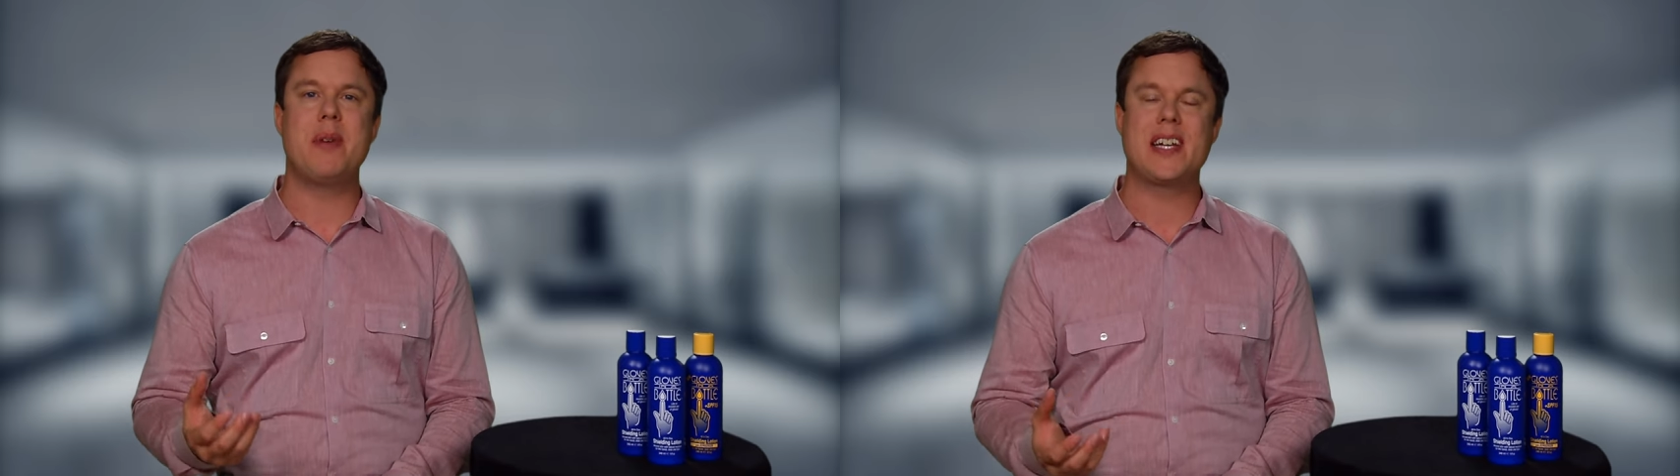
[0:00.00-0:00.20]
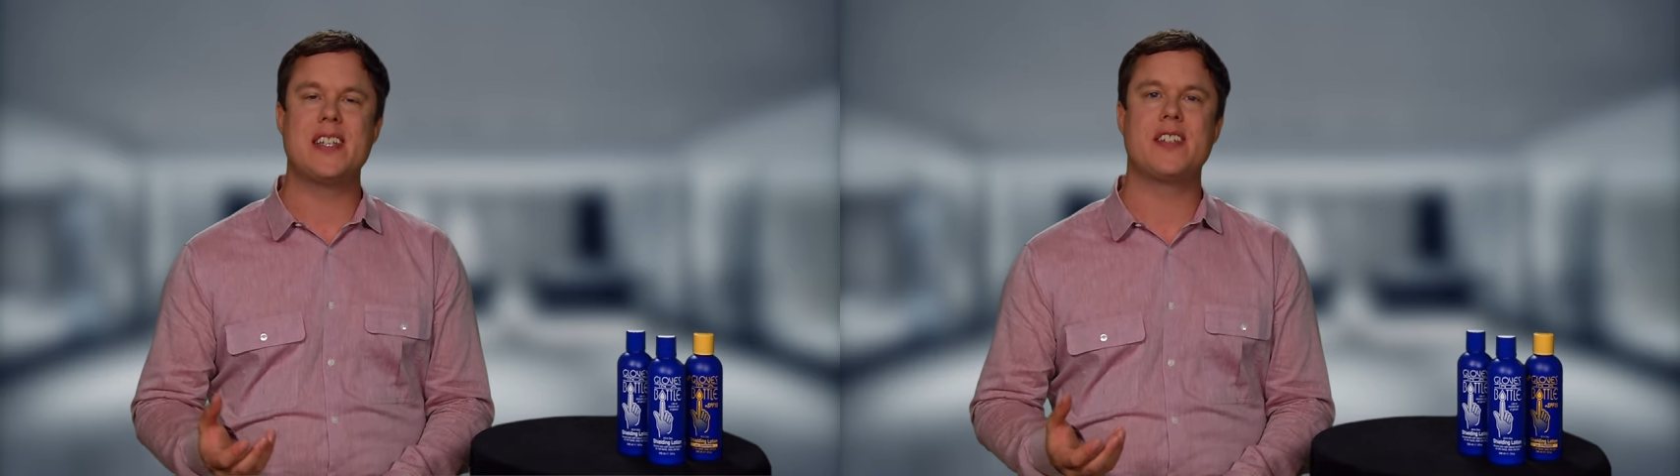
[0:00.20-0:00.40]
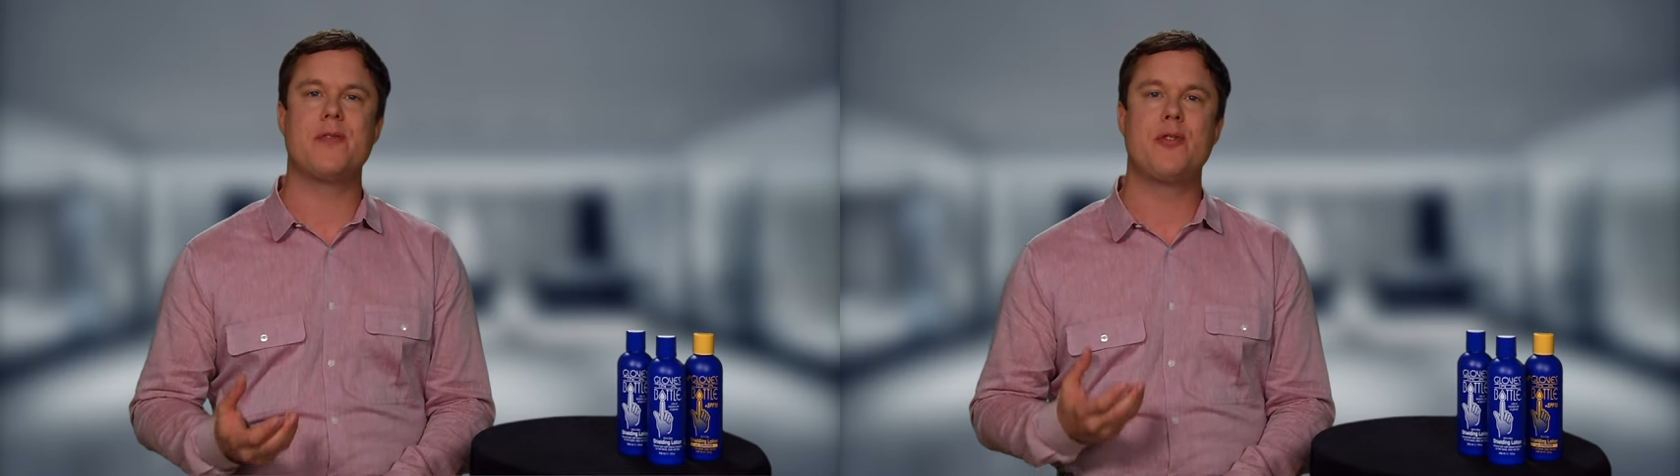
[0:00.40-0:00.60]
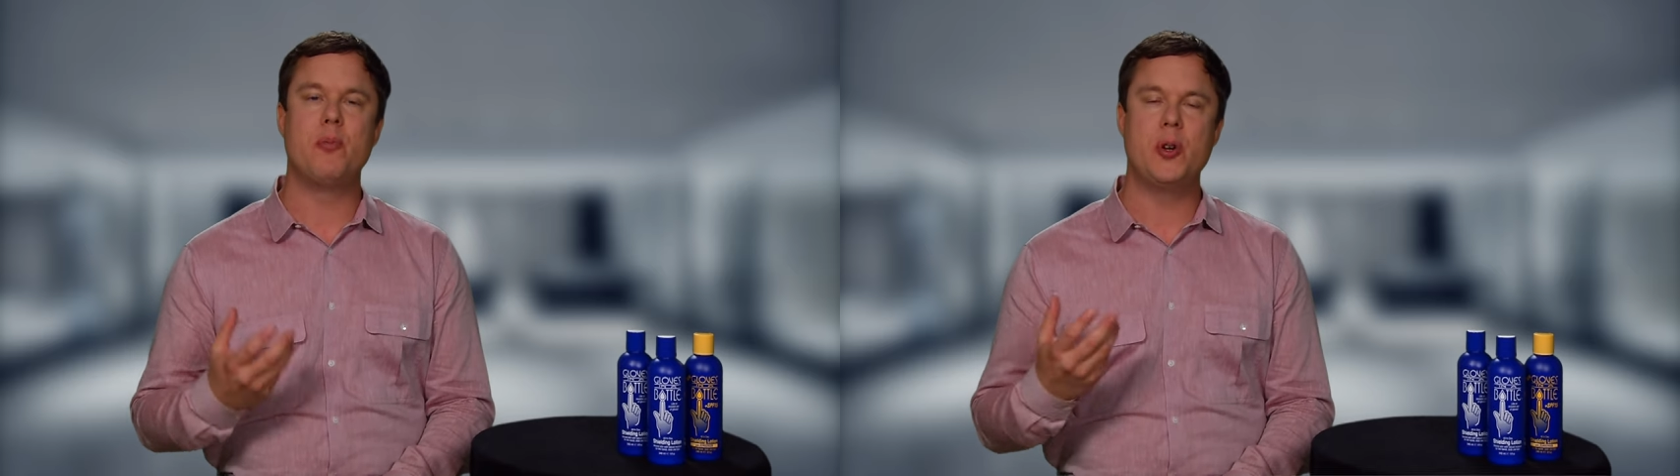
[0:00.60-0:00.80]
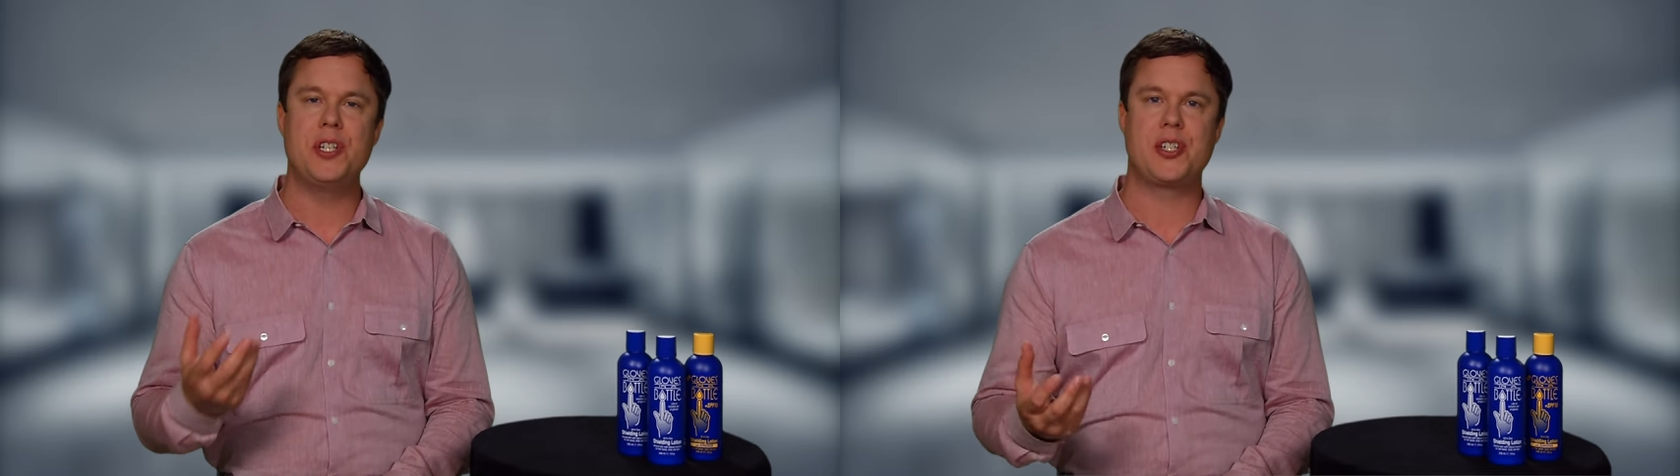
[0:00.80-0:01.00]
mechanism for
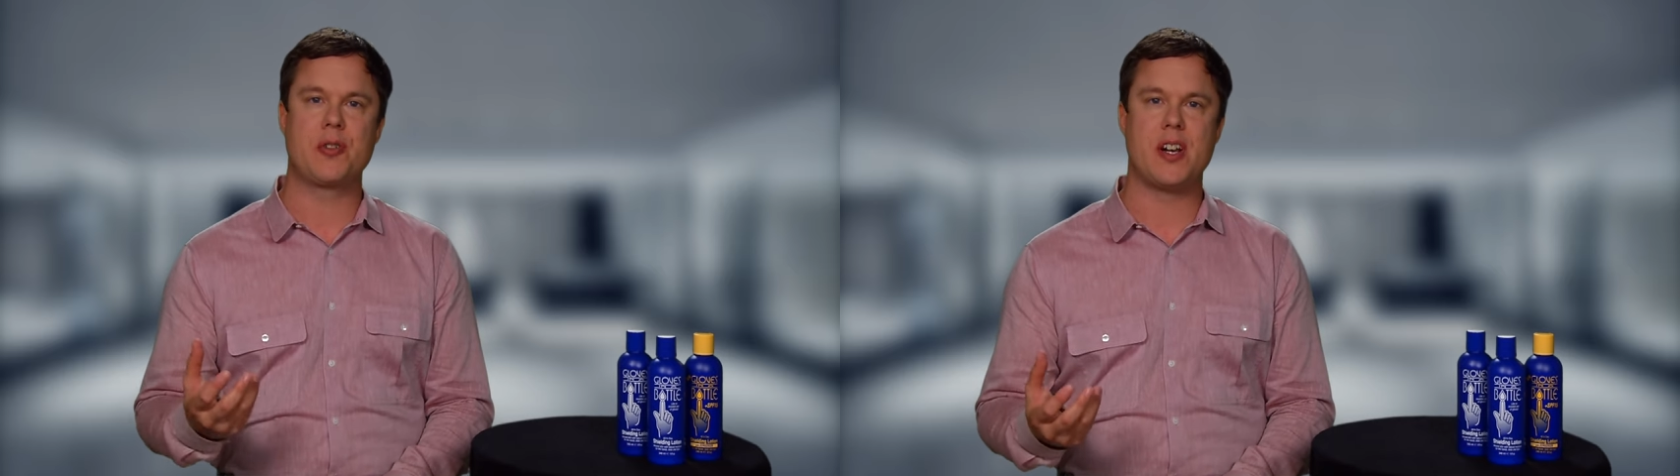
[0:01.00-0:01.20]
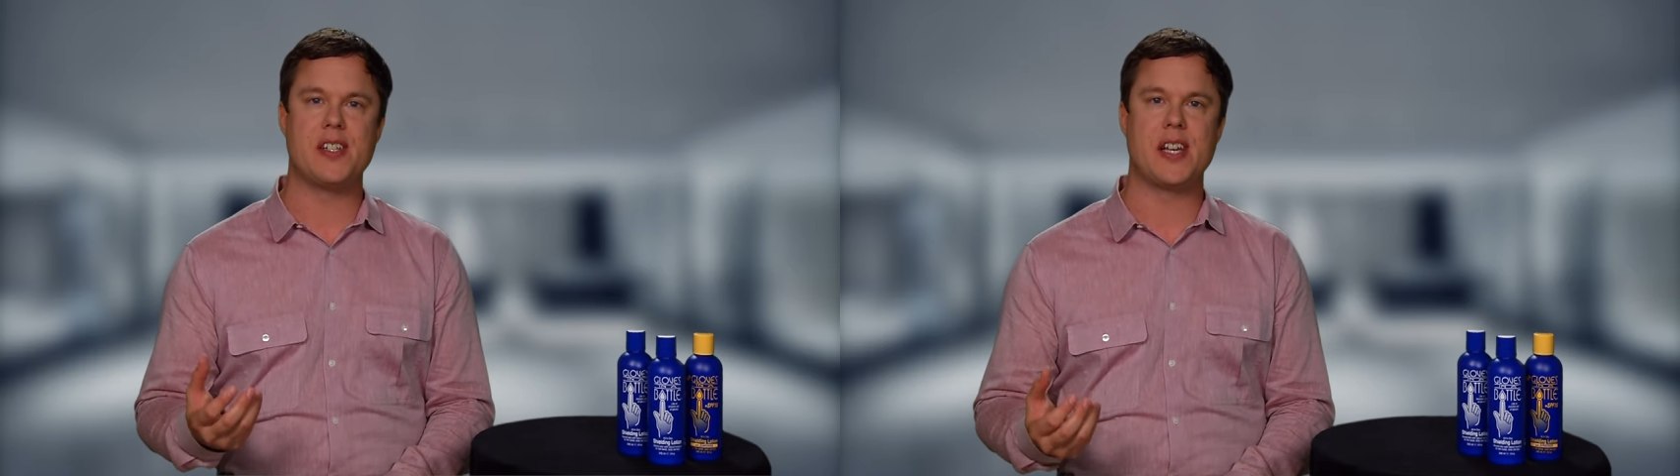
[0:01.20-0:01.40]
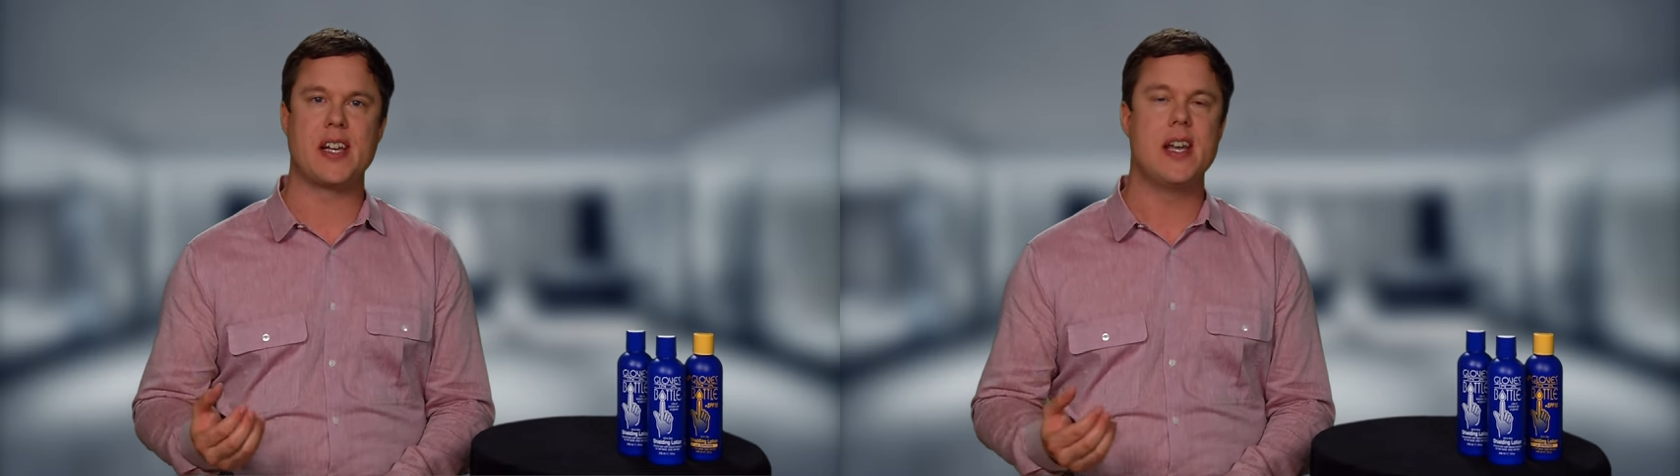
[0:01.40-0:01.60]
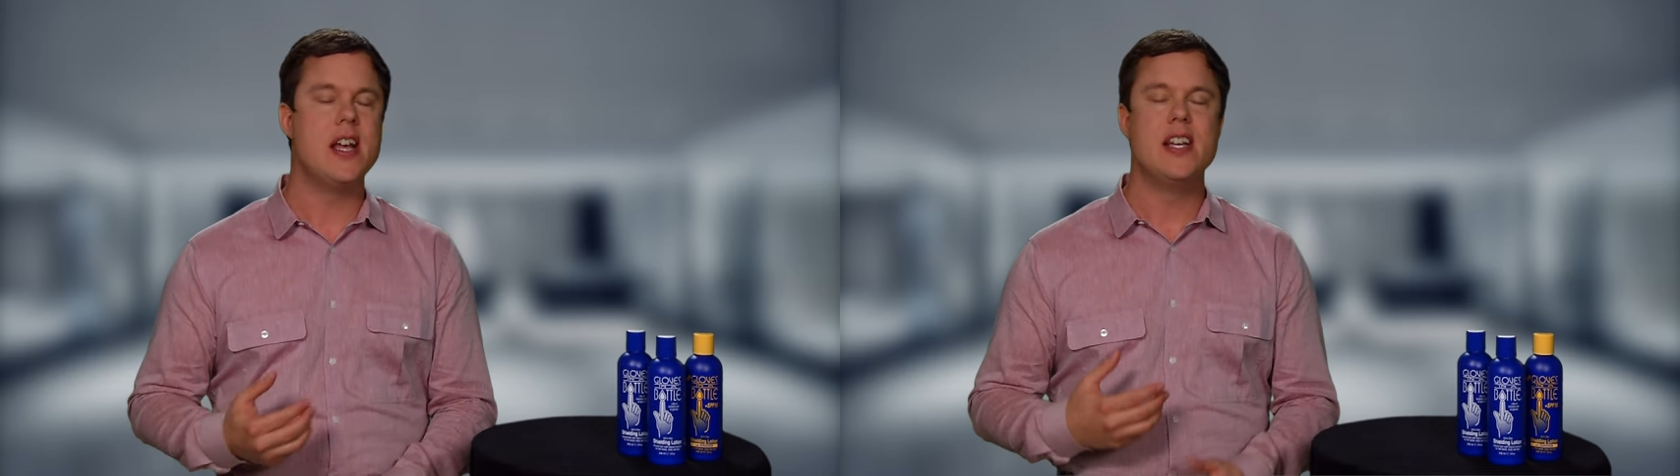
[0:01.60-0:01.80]
moisturizing